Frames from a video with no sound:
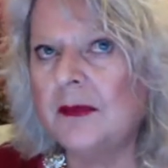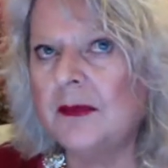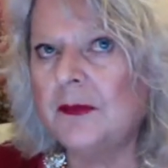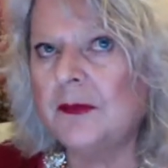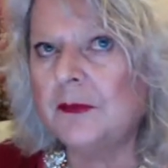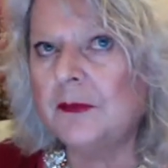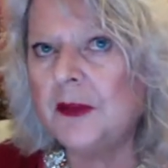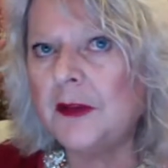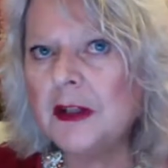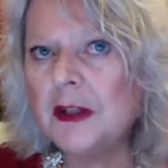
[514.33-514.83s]

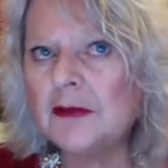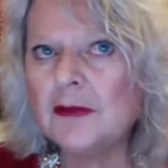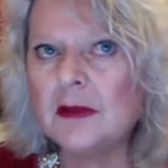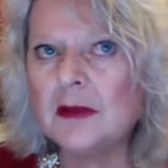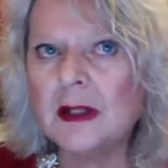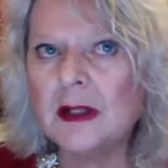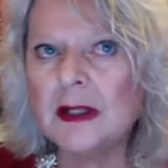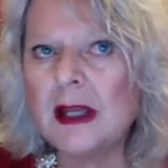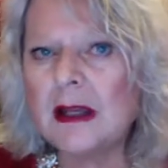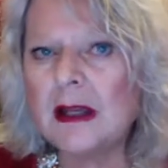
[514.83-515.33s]
figure
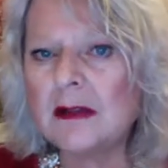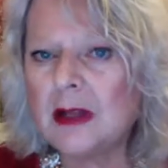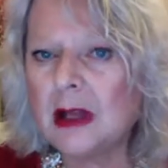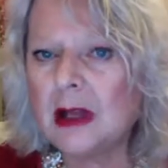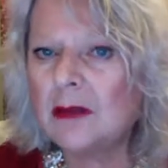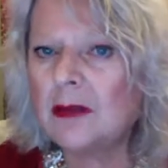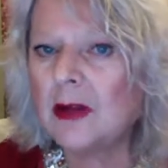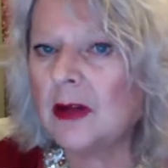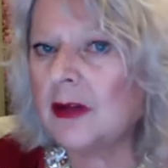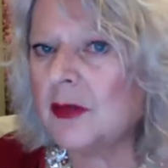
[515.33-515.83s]
it out
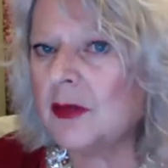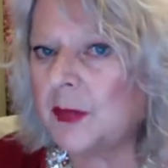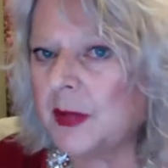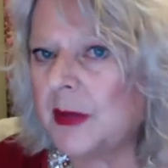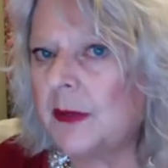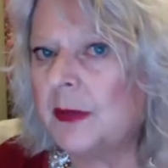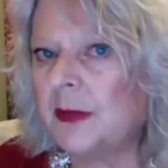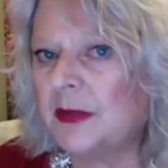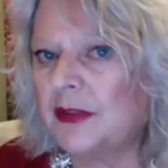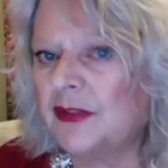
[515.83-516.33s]
how other
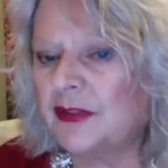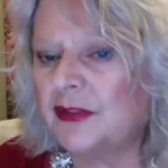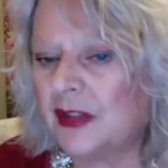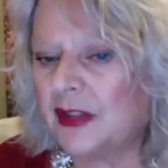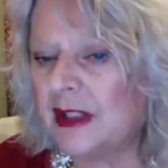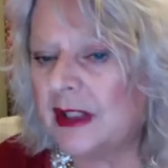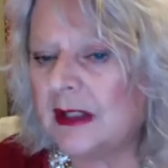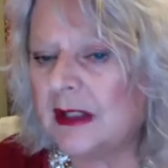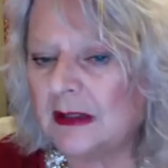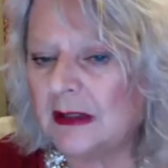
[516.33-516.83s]
people
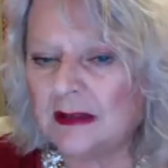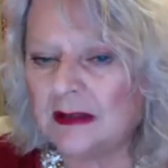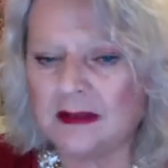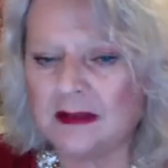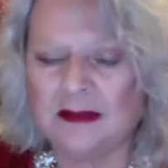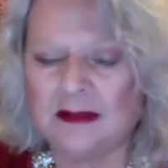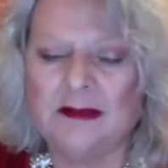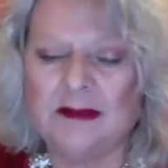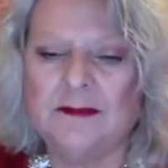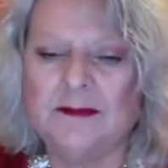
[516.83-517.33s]
see
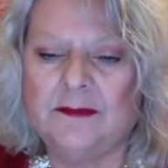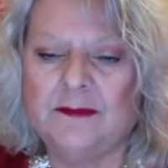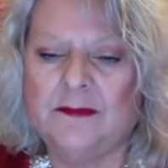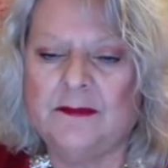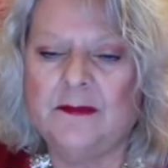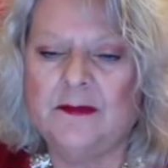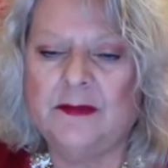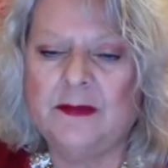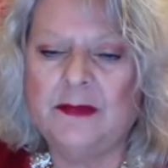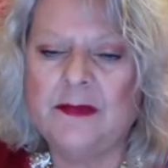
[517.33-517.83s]
us,
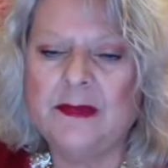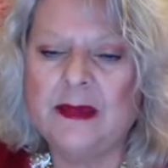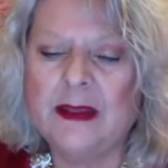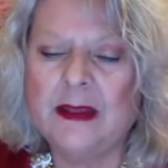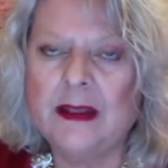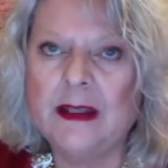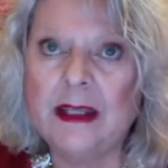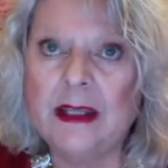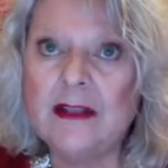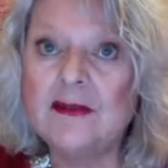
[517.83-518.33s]

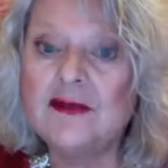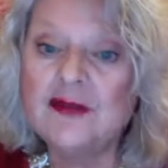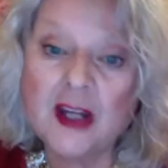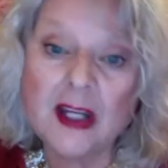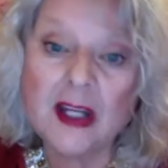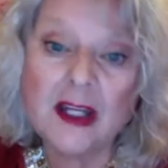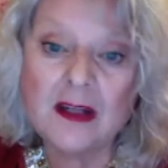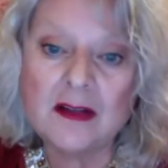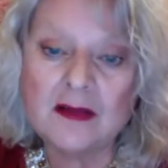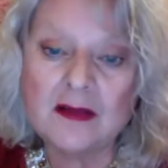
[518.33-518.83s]
and
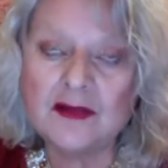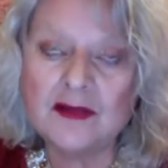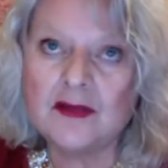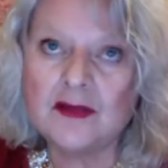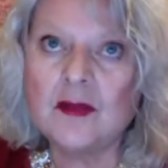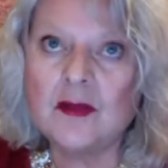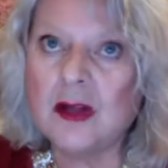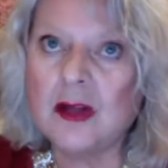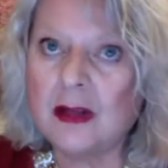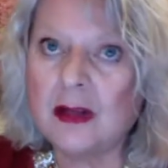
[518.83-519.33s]
change
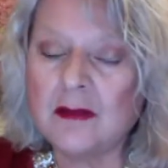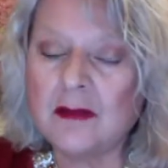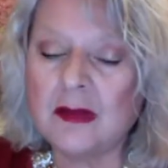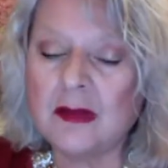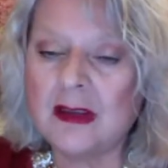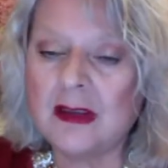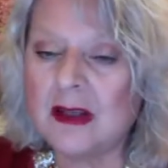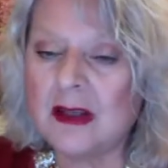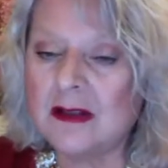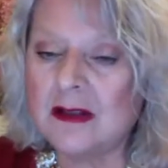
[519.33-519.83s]
whatever
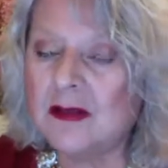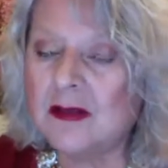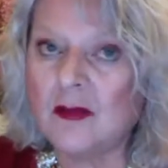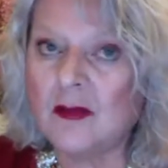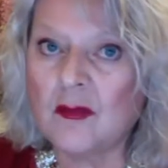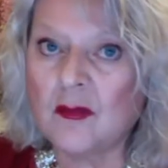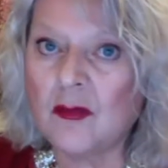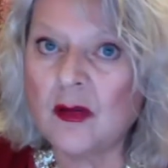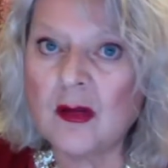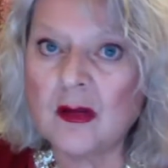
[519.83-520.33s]
it
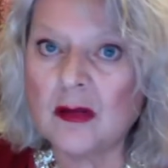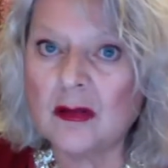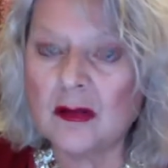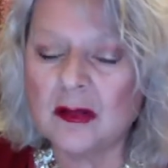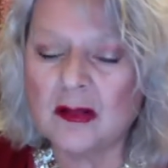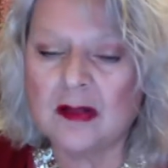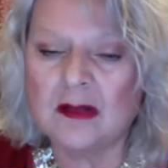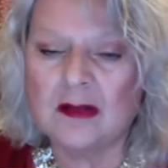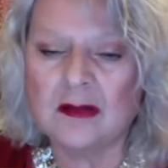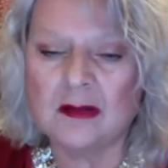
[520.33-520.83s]
doesn't
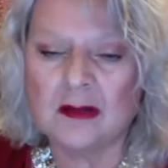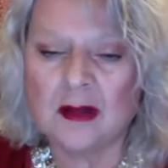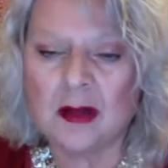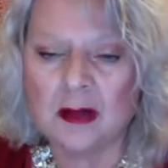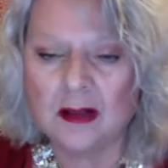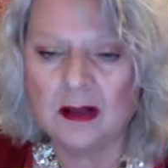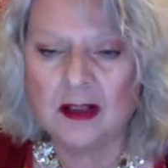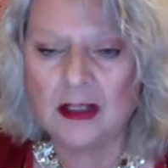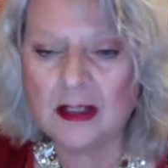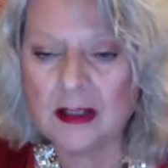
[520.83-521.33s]
work
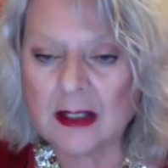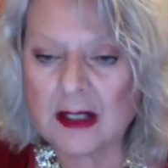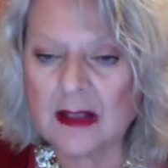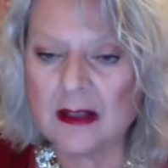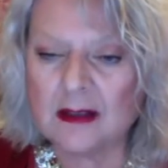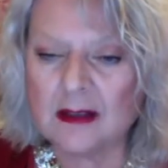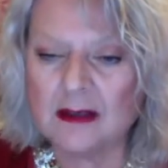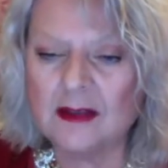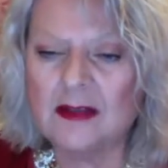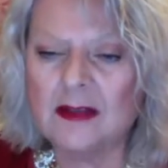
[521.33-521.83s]
in
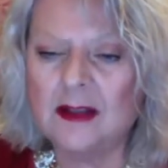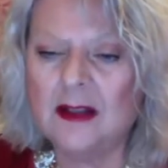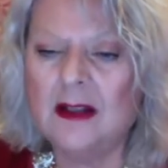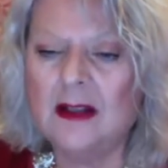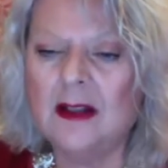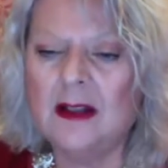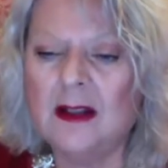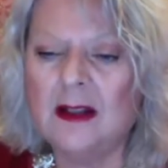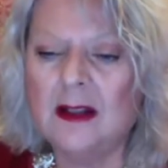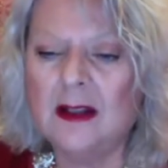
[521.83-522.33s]
us.
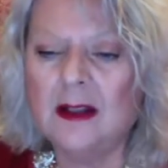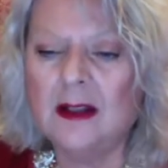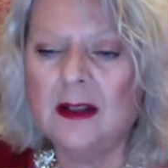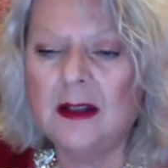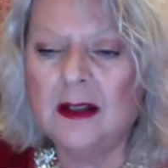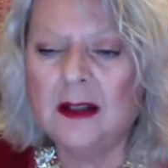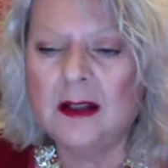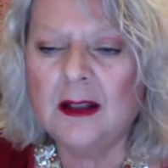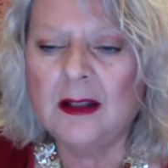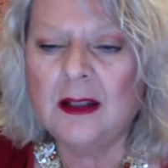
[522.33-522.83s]

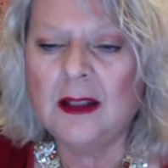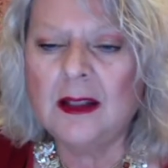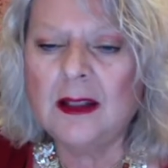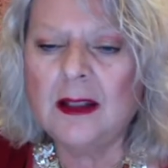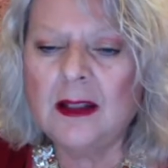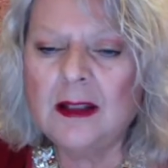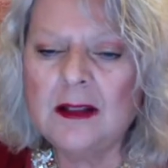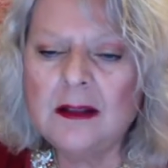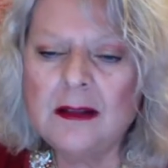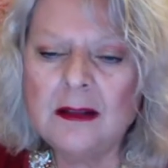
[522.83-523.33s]

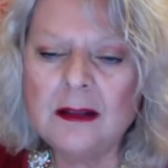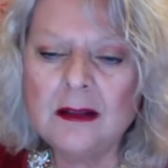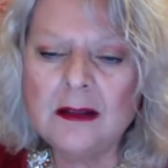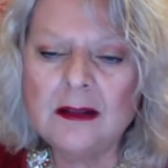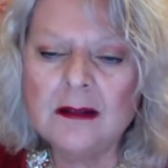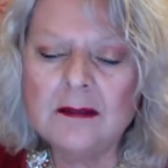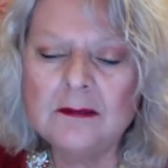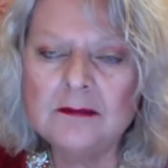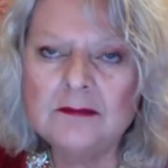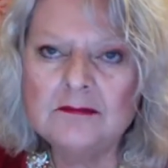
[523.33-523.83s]

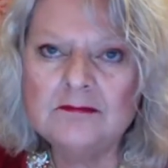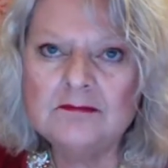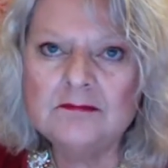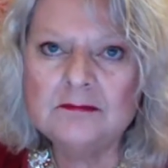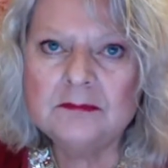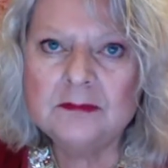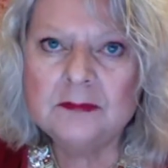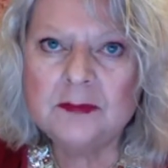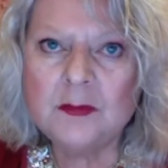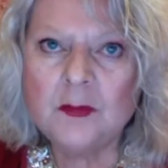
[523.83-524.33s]
And
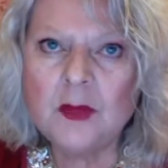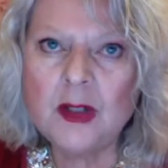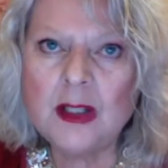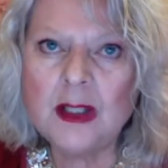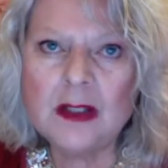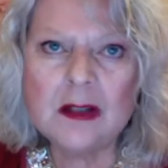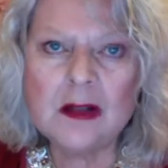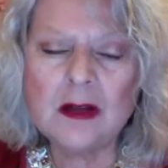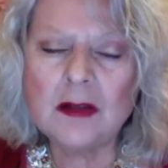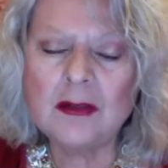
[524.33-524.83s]
we
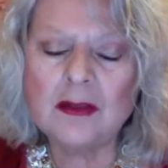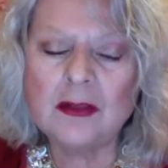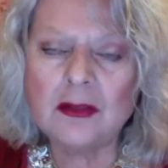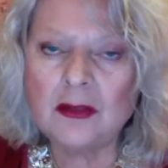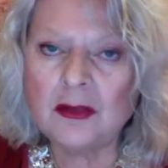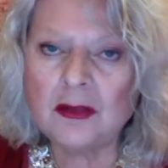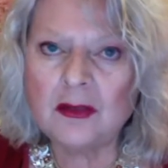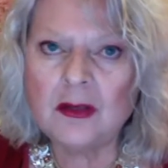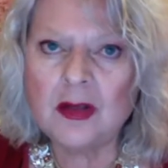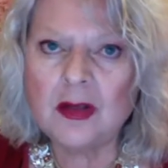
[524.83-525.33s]
can
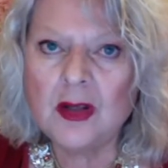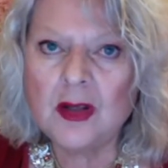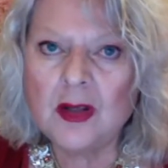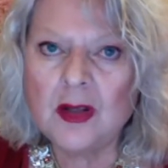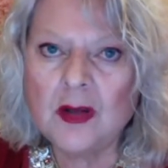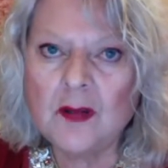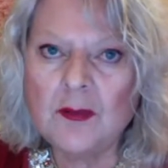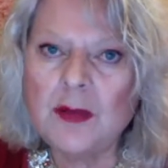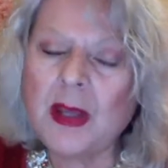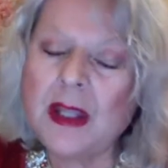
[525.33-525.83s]
also
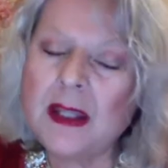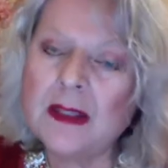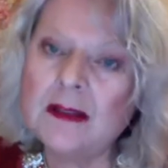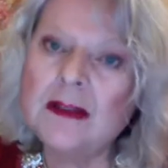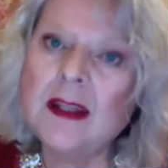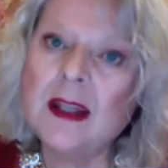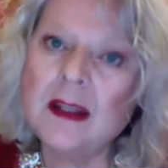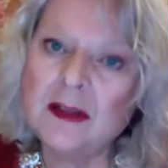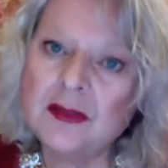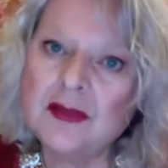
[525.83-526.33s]
pay
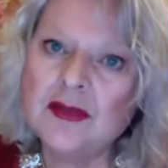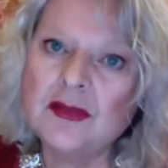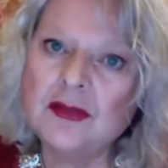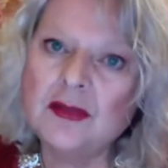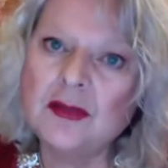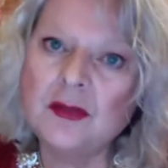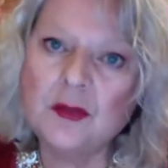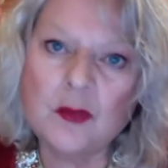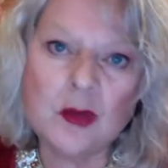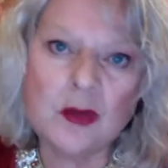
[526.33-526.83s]
attention
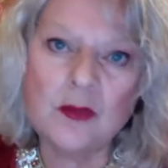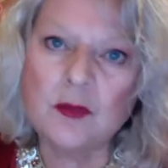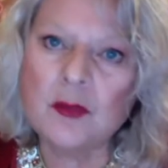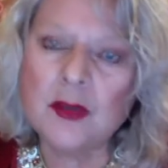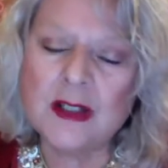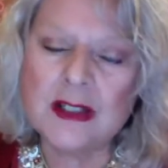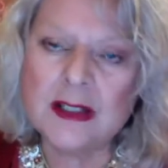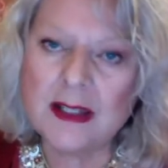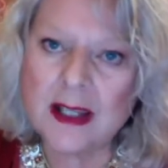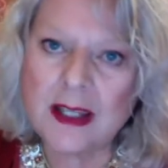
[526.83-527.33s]
to what
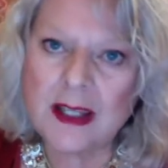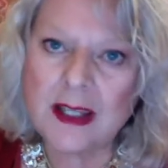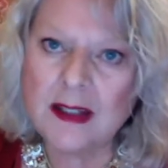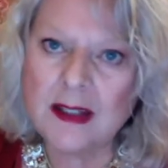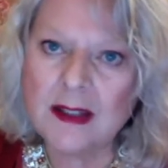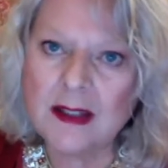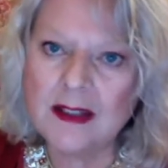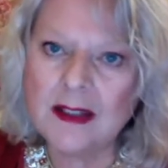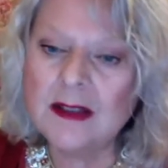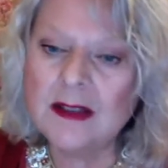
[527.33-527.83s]
we
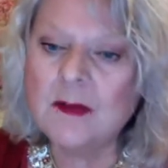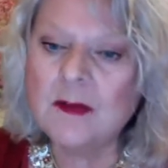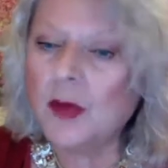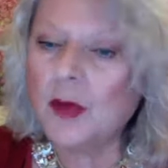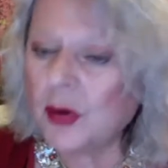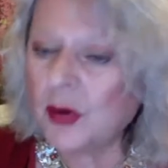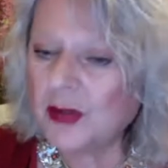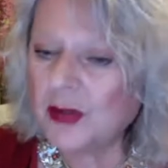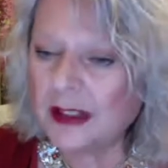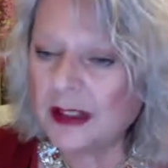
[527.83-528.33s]
say in the
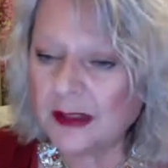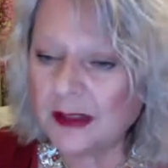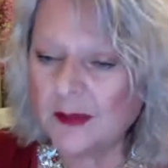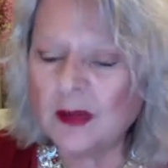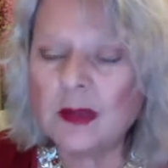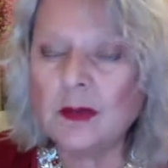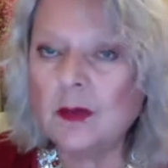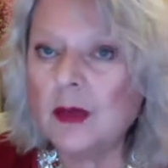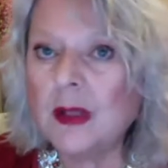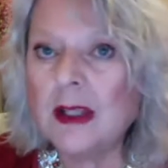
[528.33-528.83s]
morning
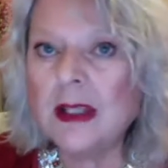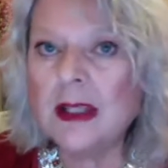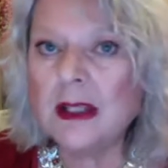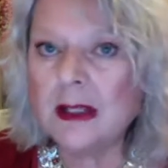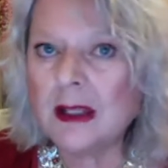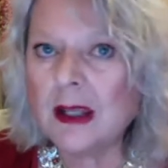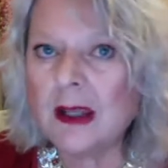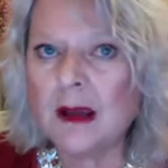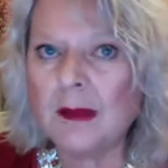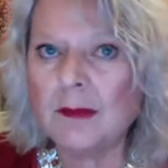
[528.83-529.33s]
when we get
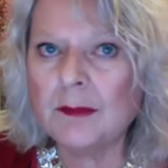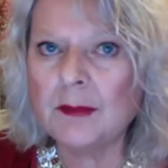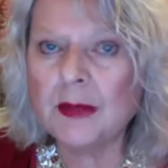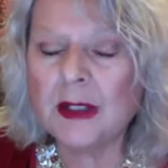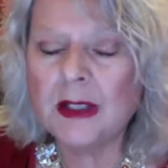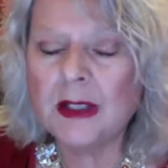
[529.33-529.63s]
up.